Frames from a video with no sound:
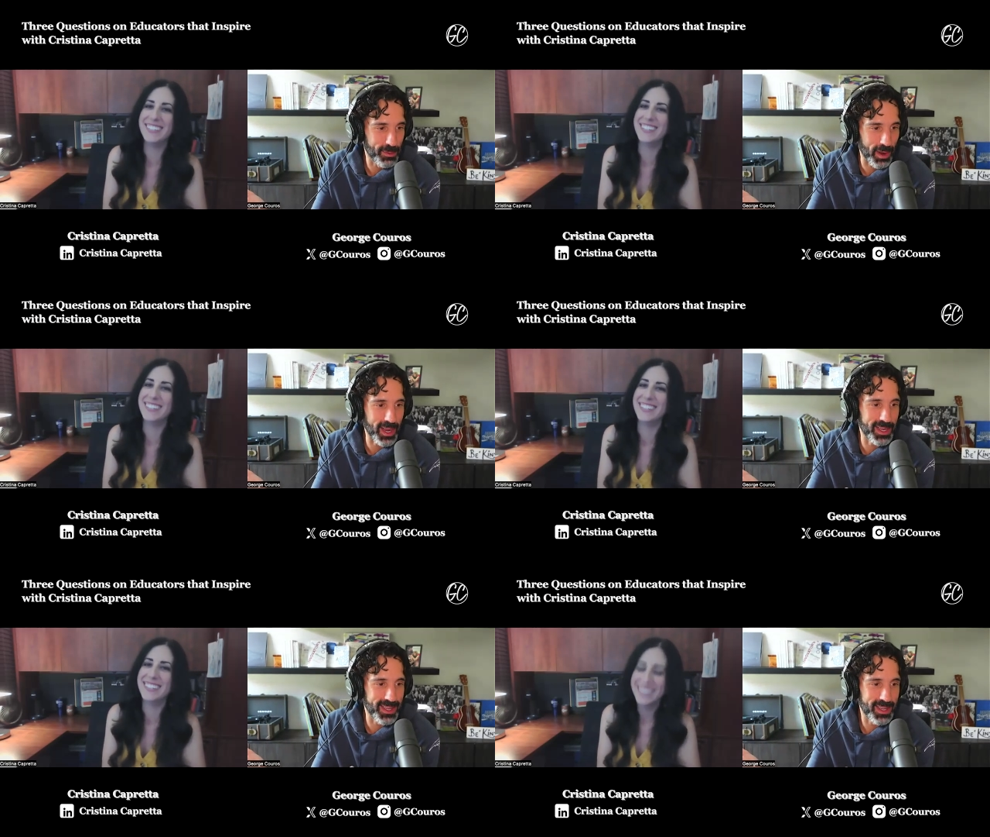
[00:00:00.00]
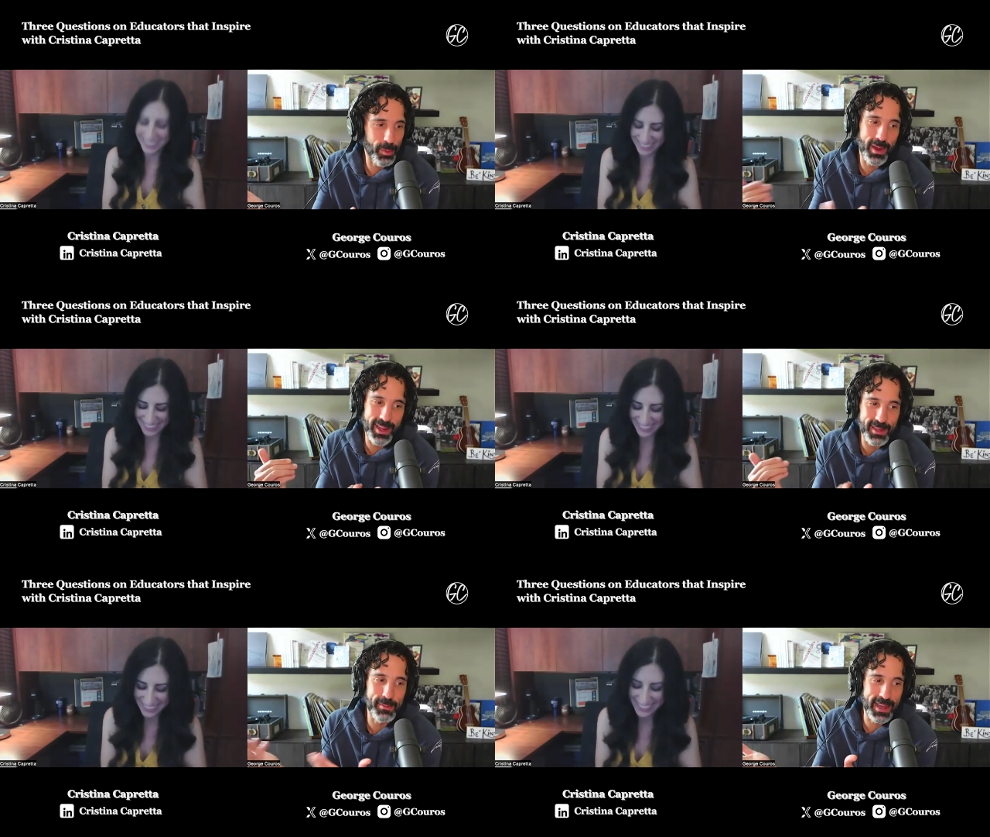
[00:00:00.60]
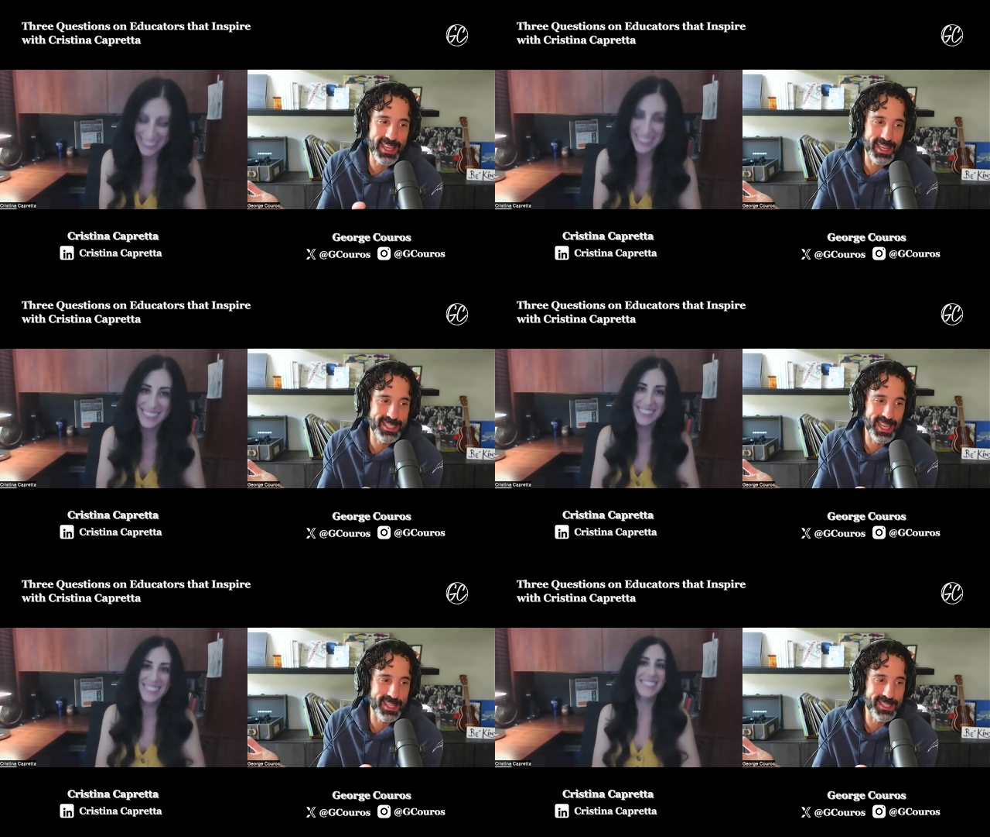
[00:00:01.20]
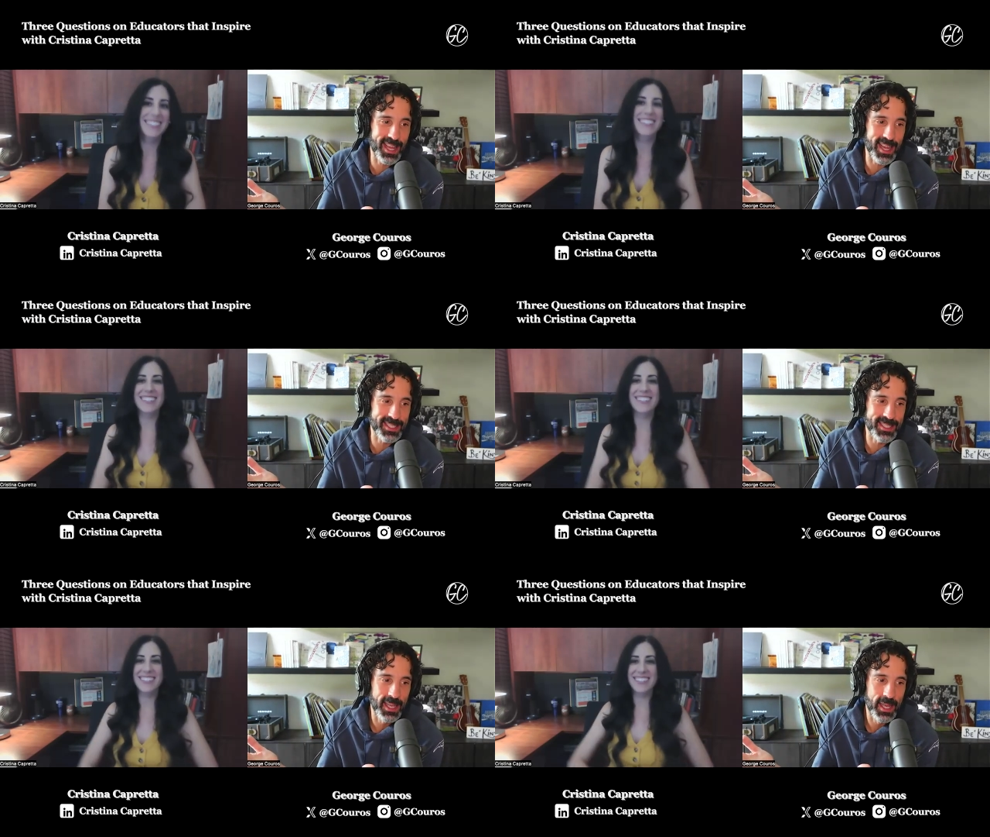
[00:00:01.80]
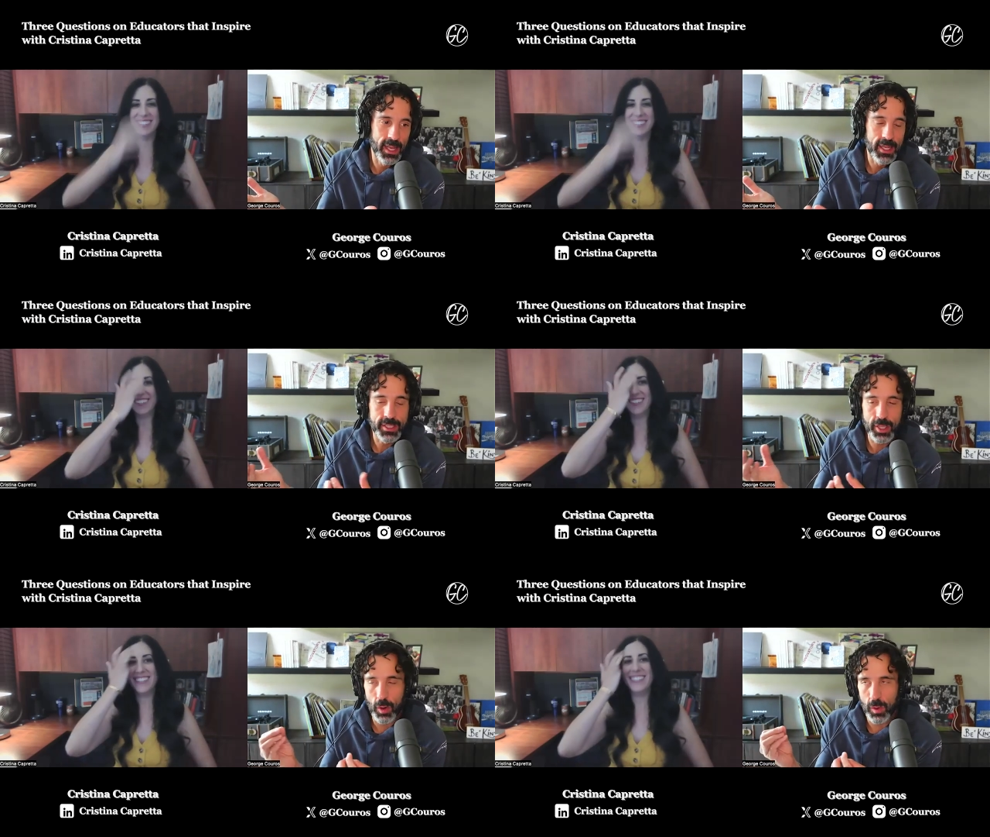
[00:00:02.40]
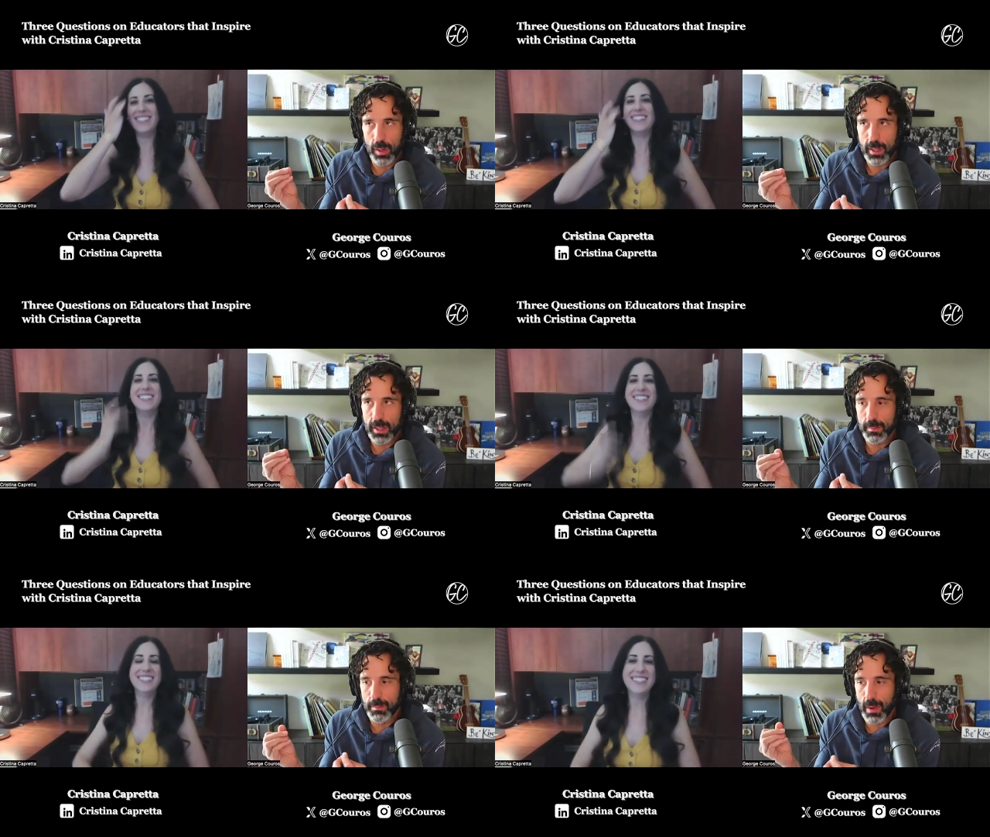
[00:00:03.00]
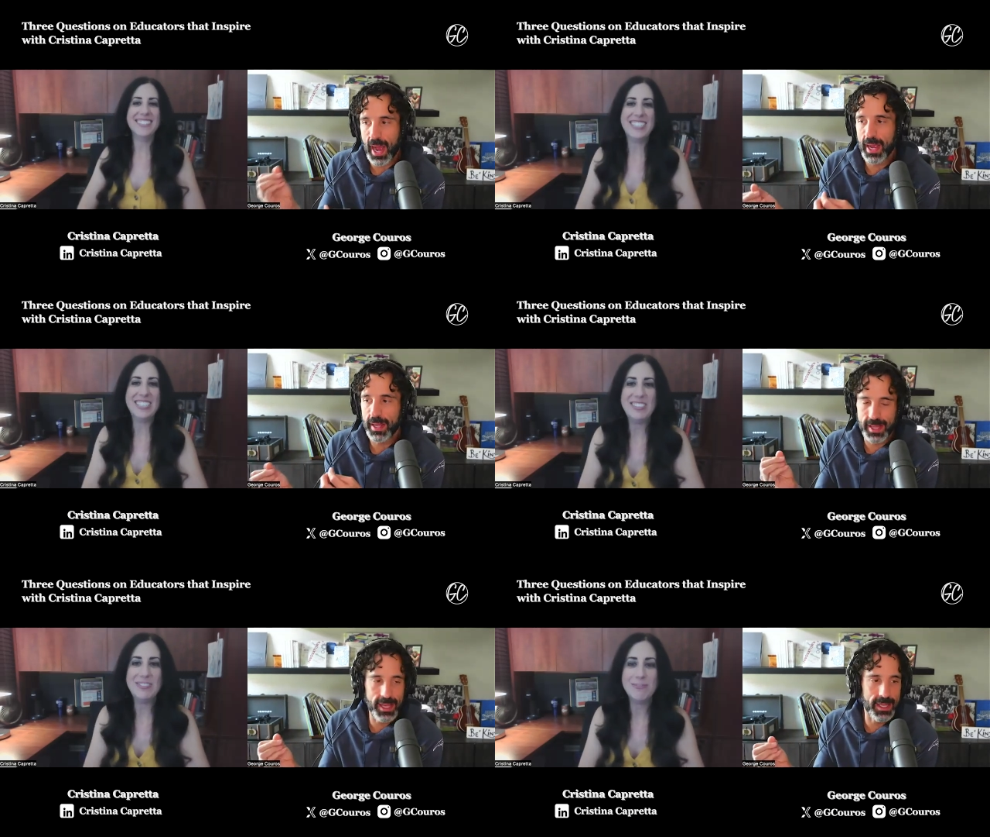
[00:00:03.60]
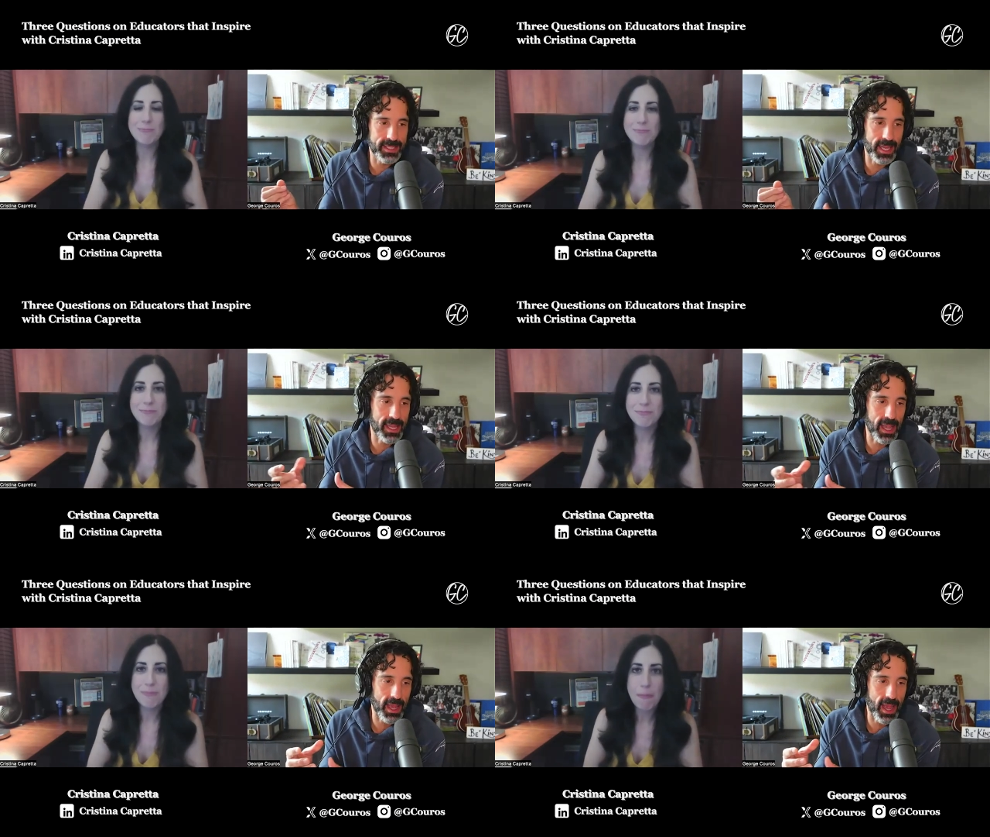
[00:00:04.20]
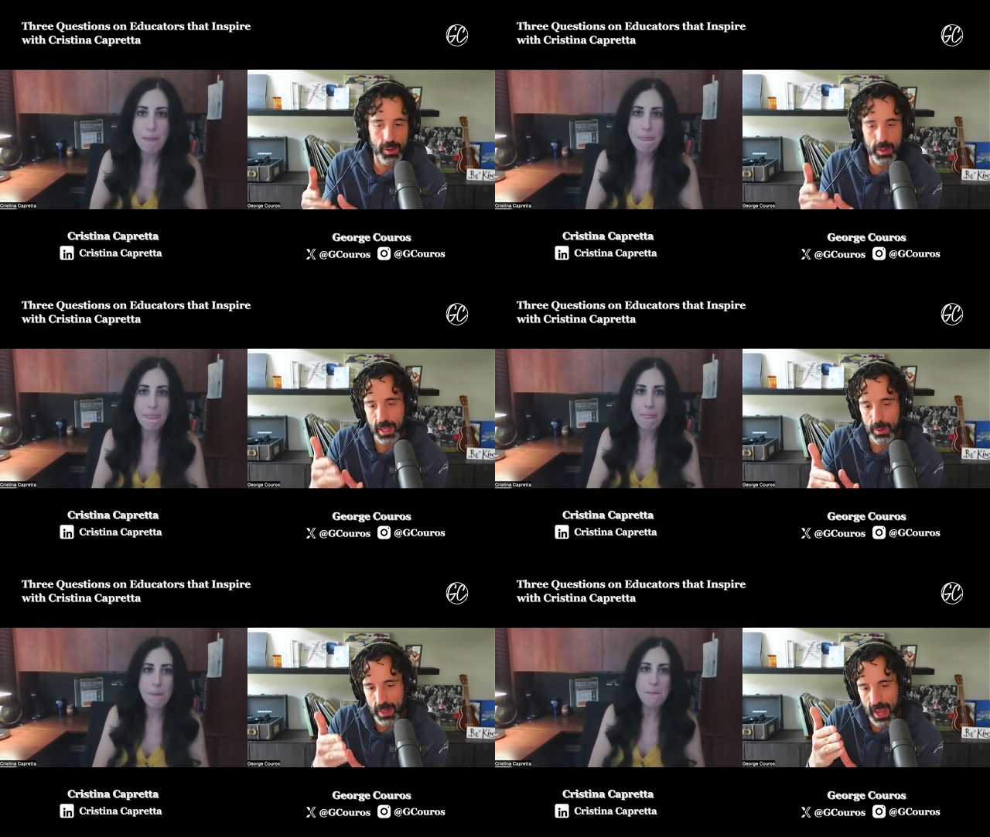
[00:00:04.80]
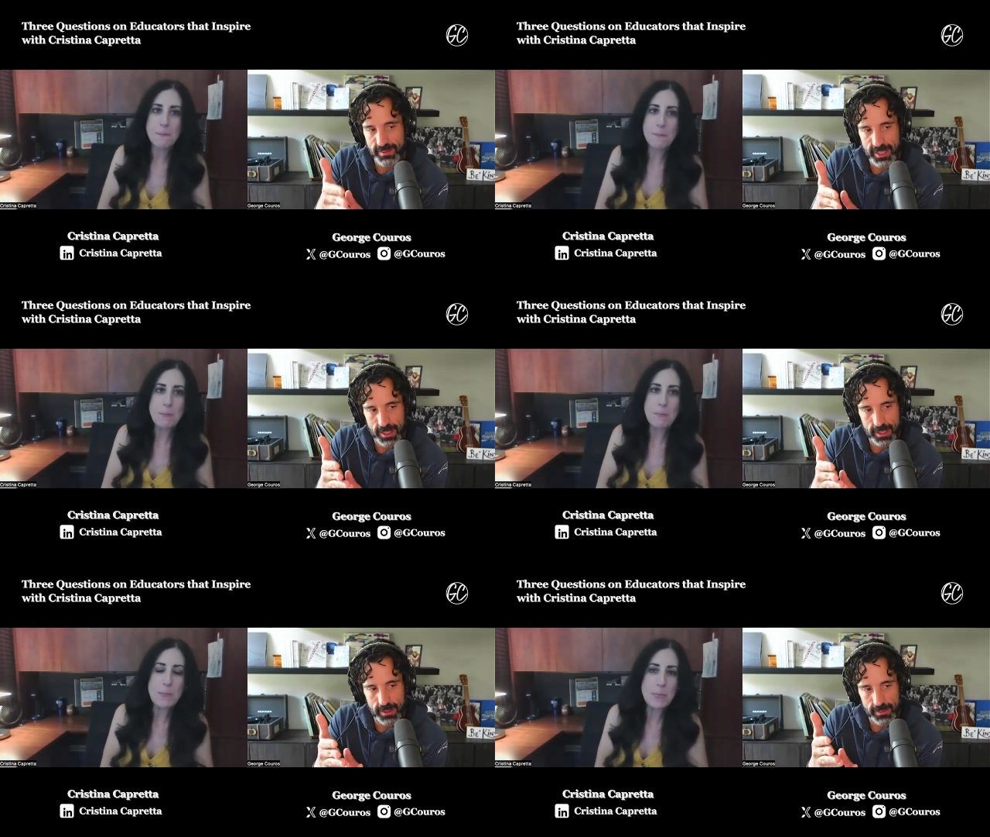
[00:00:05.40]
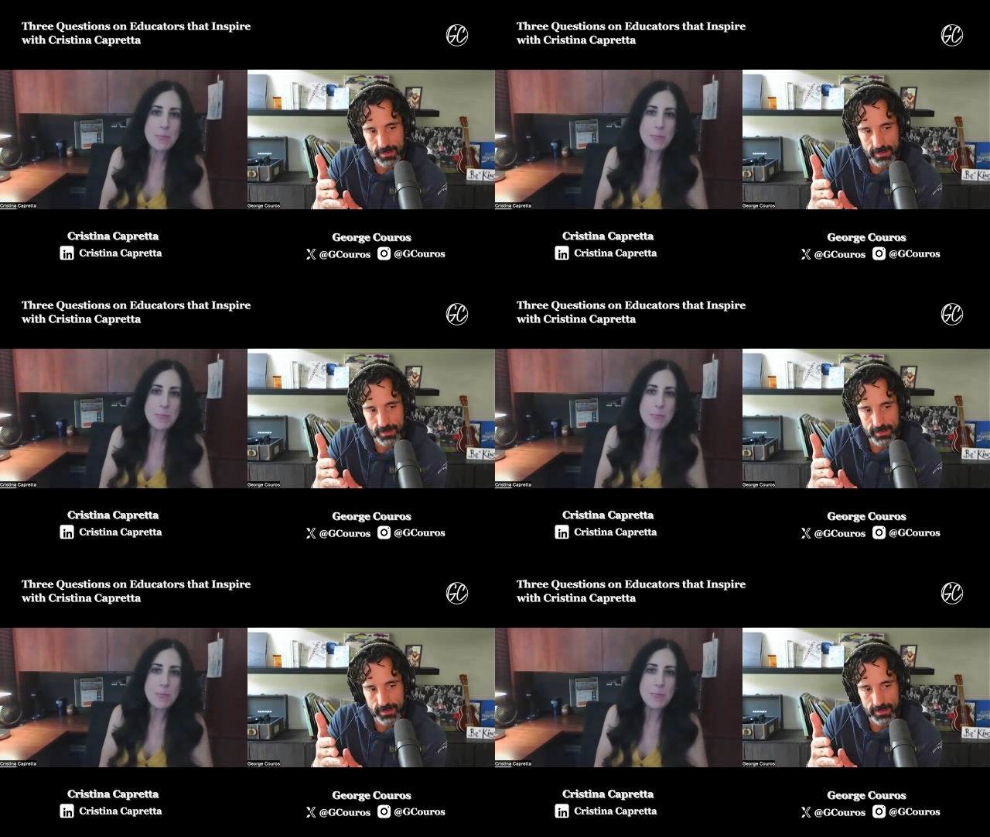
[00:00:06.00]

Speaker 1: right? Well, my kid said it sucks. So my thing is like how do like we have to